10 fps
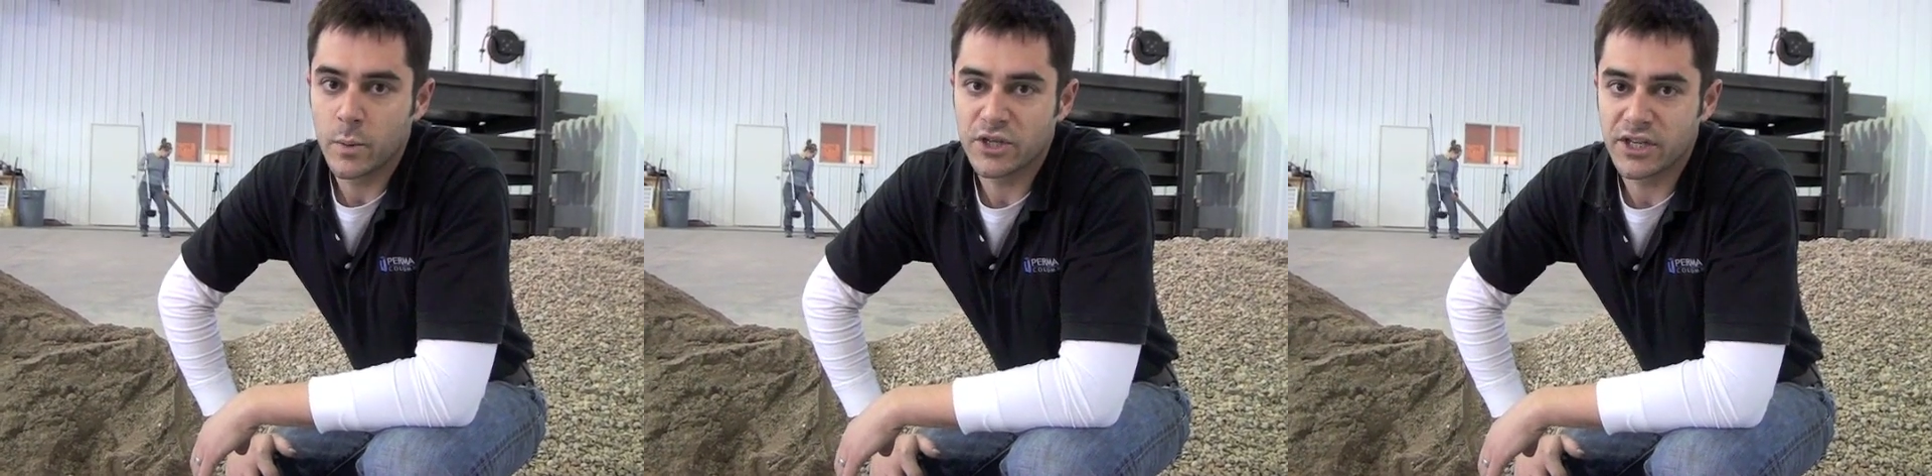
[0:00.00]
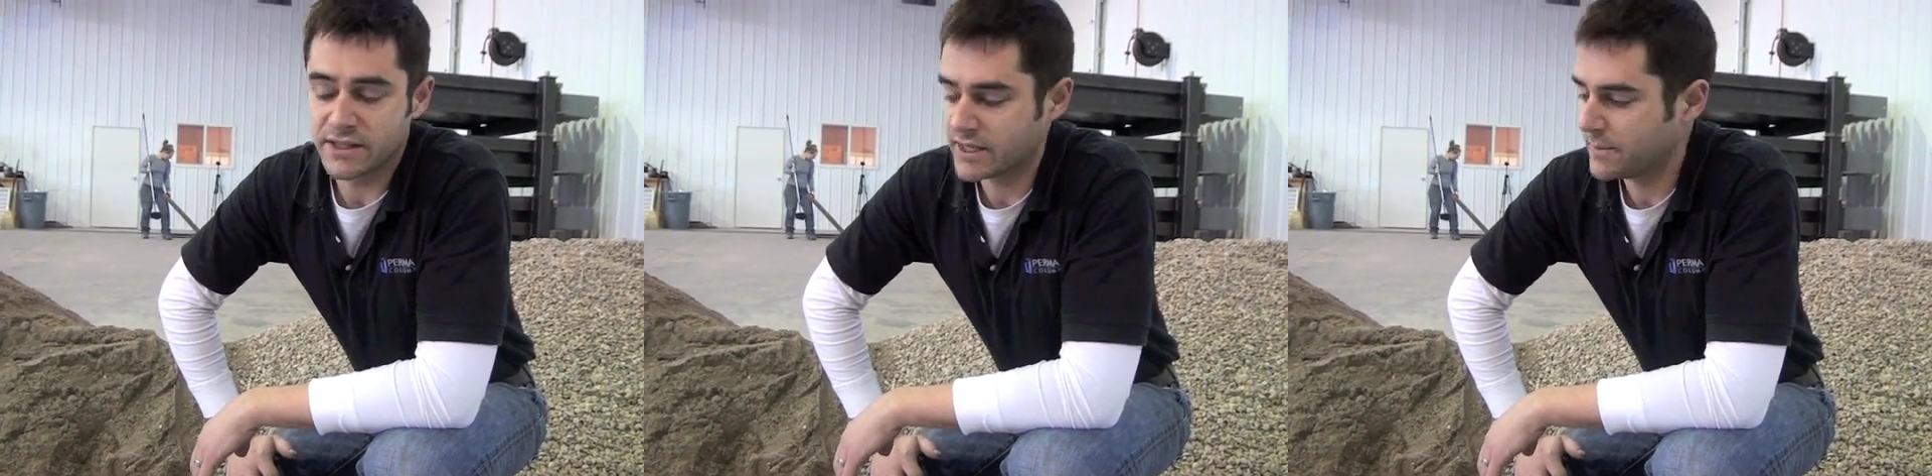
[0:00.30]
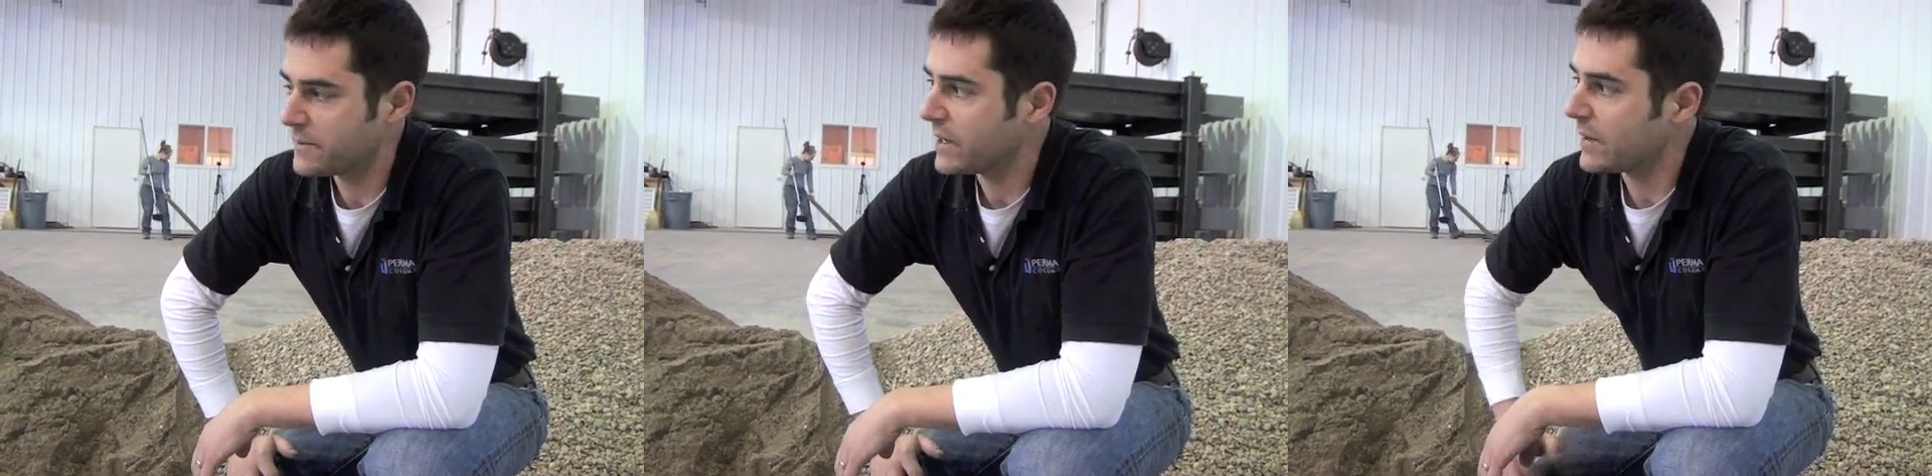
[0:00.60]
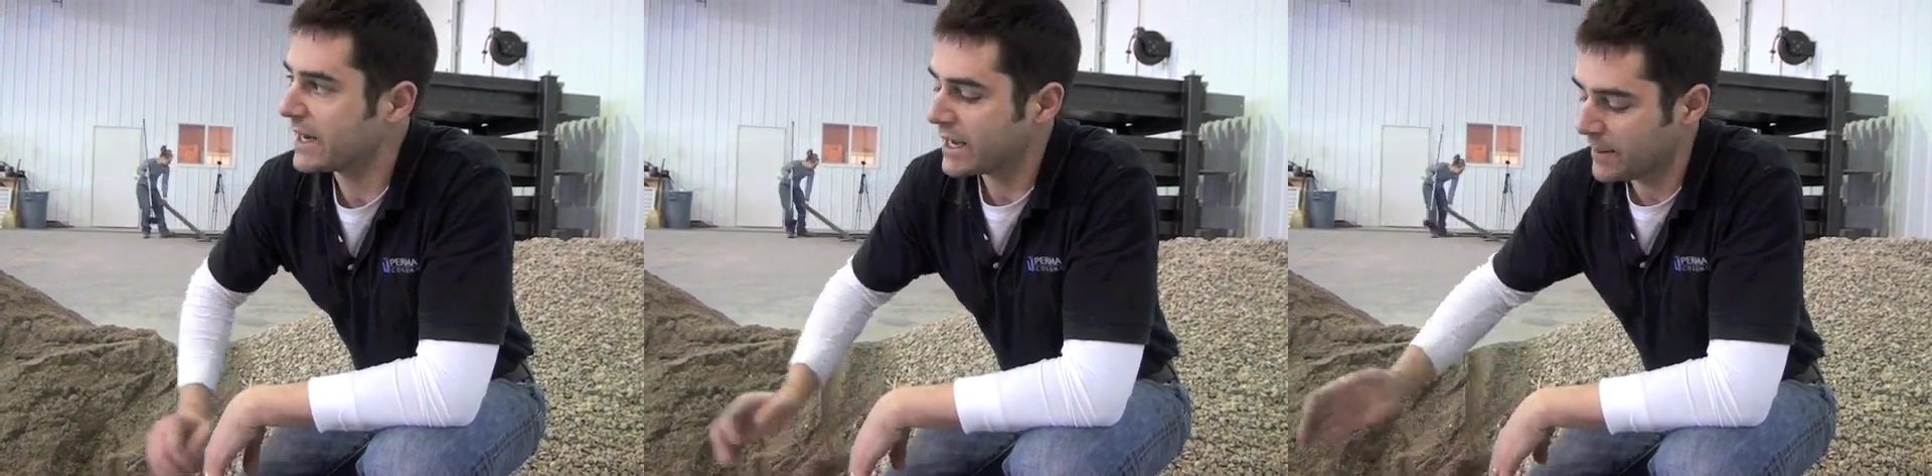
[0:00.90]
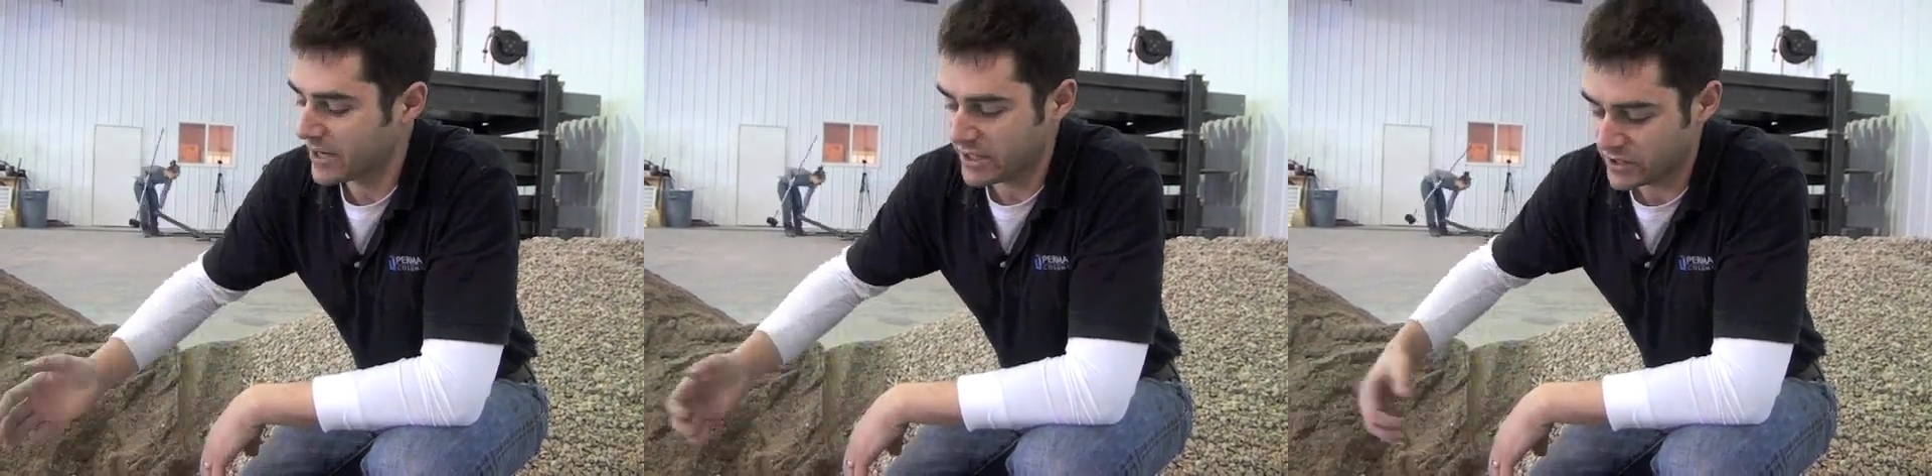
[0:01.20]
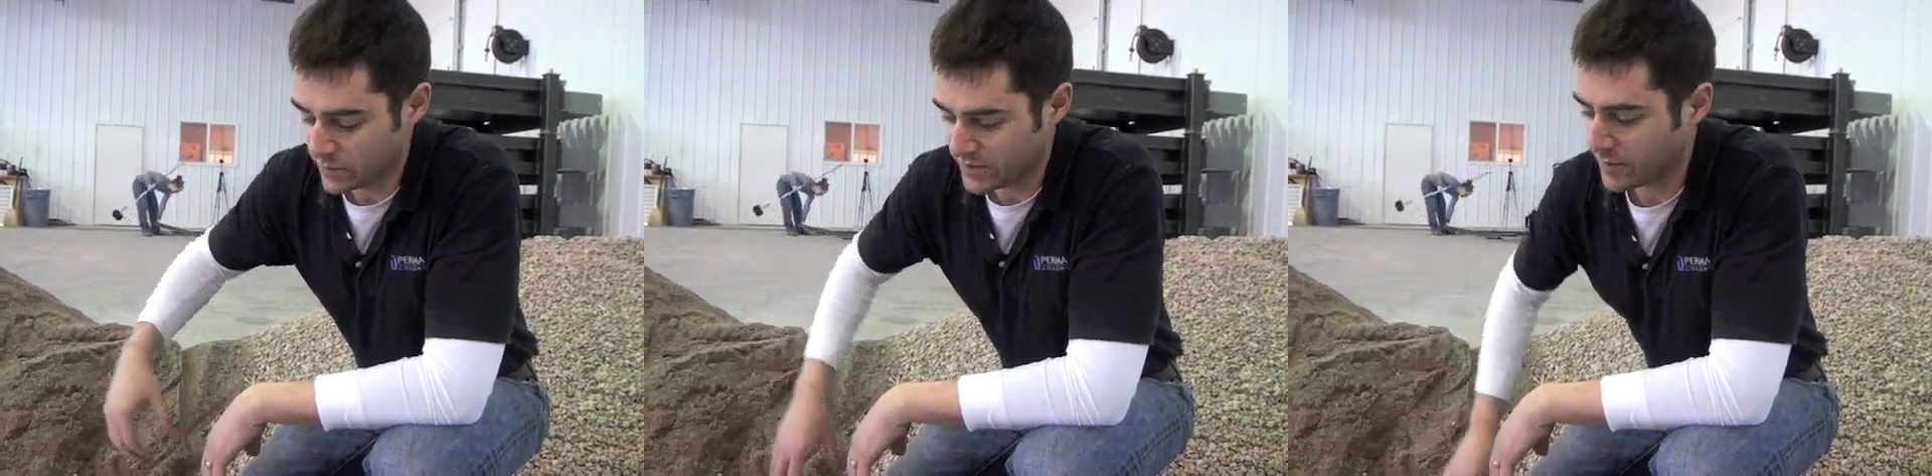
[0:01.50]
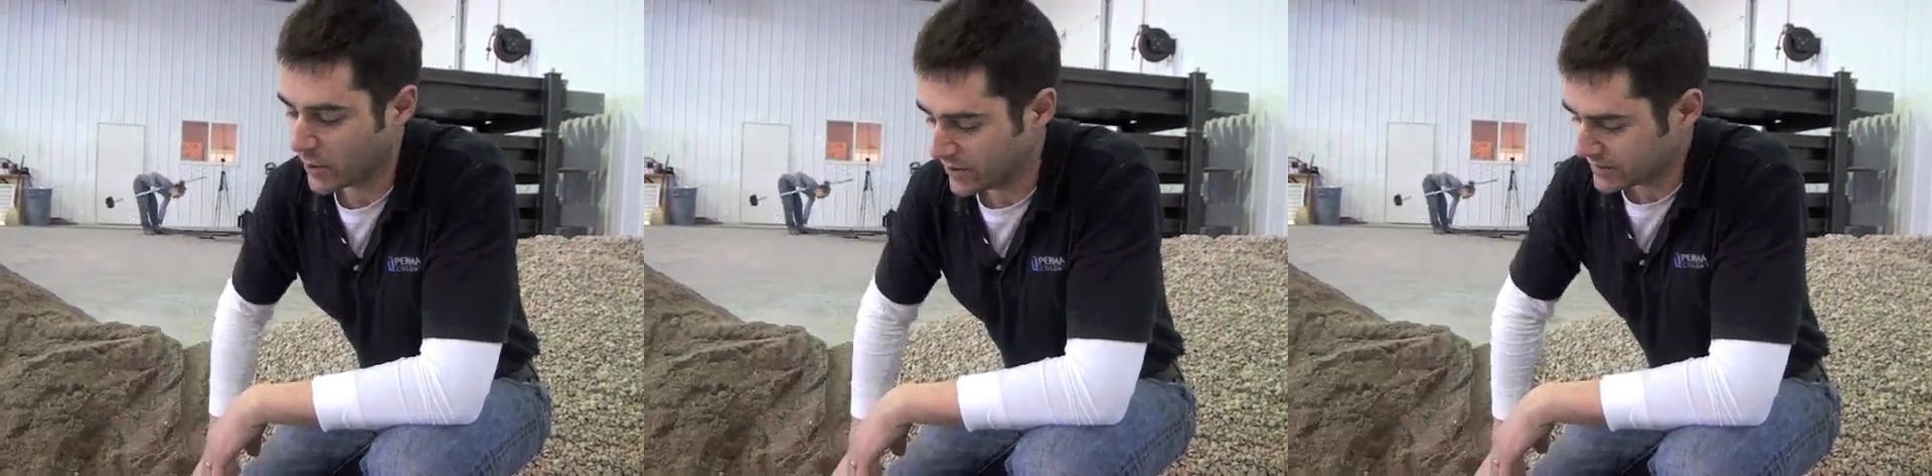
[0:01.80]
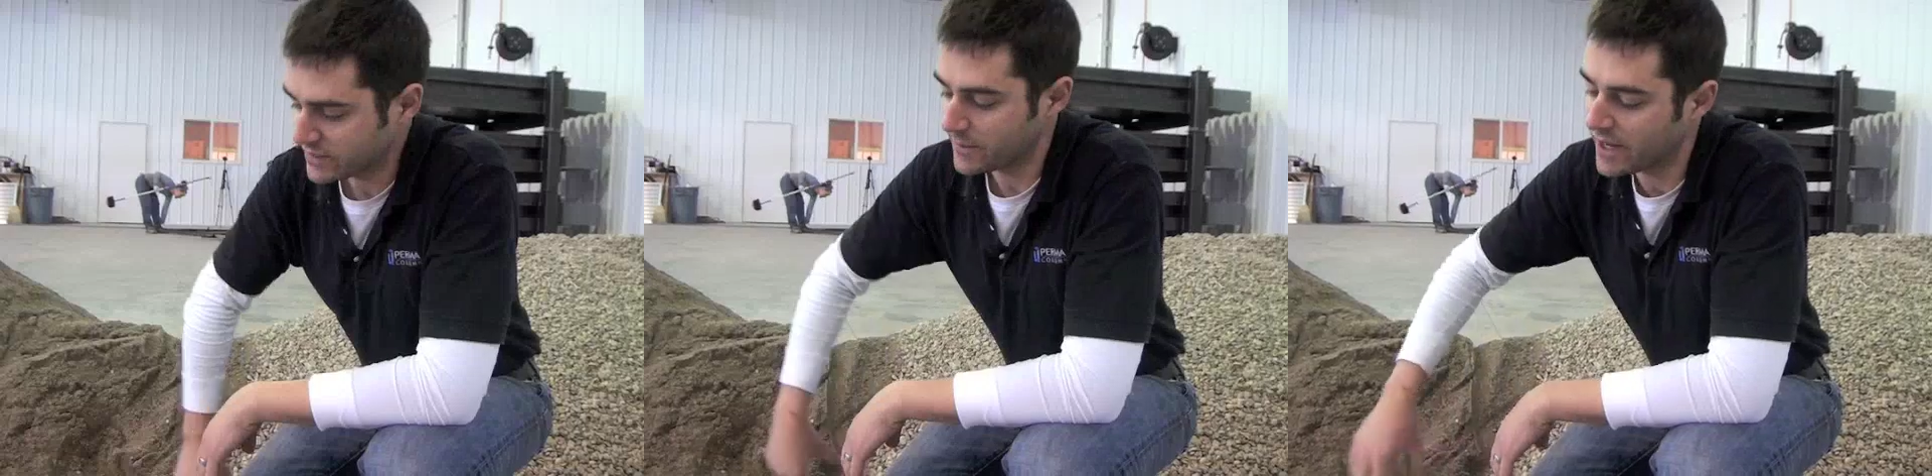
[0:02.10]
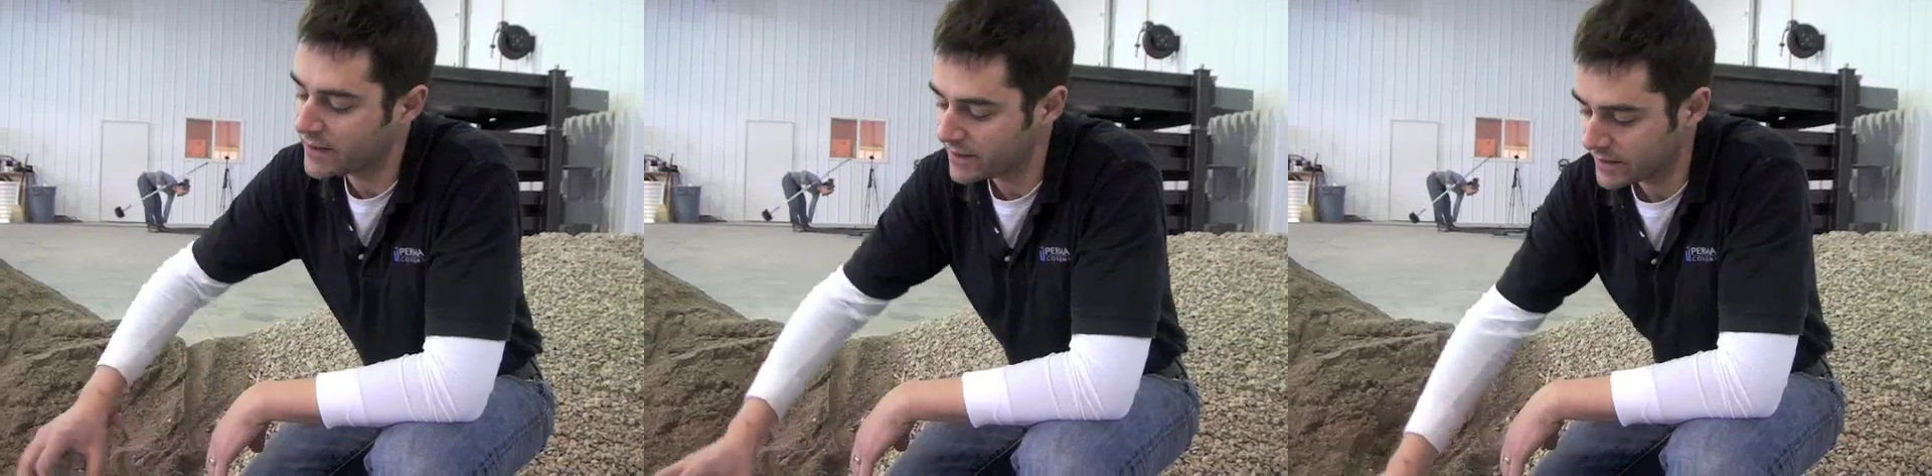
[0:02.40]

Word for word: which ends up uh, in combination with the Portland cement,